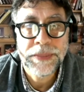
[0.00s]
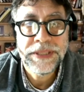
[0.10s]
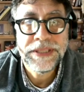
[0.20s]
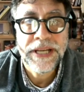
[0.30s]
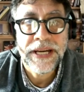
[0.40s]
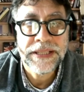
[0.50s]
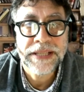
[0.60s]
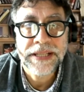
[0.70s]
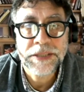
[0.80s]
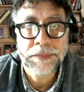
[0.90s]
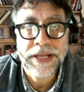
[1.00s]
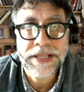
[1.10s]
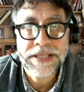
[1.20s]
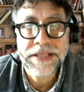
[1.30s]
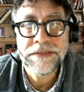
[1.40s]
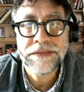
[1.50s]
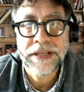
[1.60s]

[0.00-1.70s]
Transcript: OBDA that are expressive